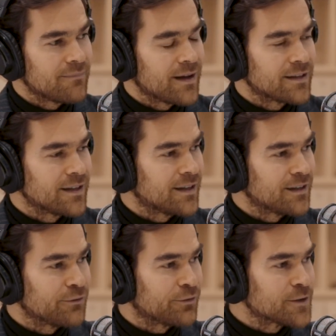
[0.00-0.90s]
I think in
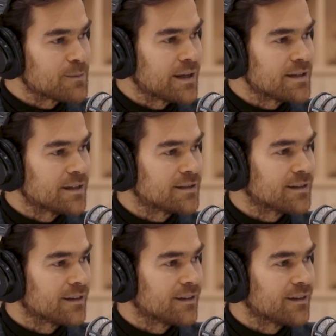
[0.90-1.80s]
the first place,
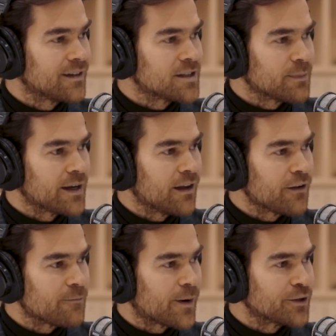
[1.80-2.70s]
it's my
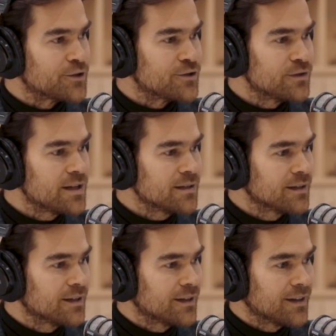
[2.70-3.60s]
life partner, Julie,
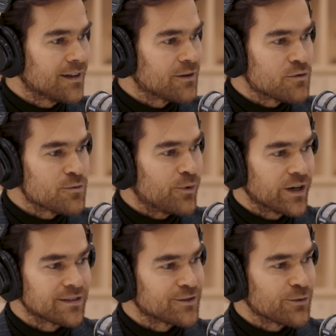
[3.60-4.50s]
who
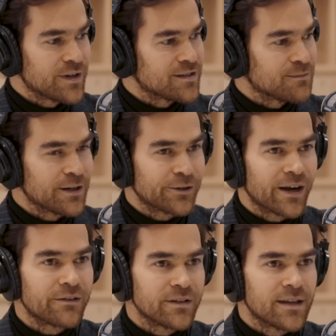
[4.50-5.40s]
brings always the mirror
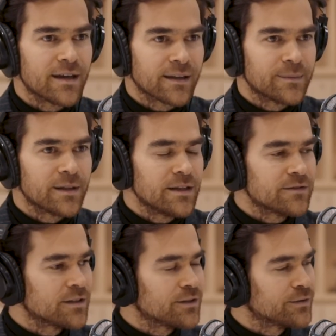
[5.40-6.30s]
every day and that believes
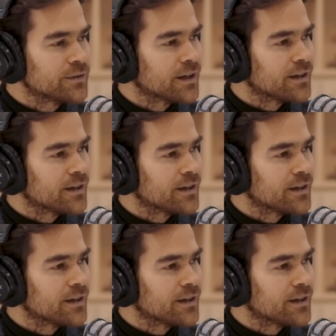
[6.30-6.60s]
in you.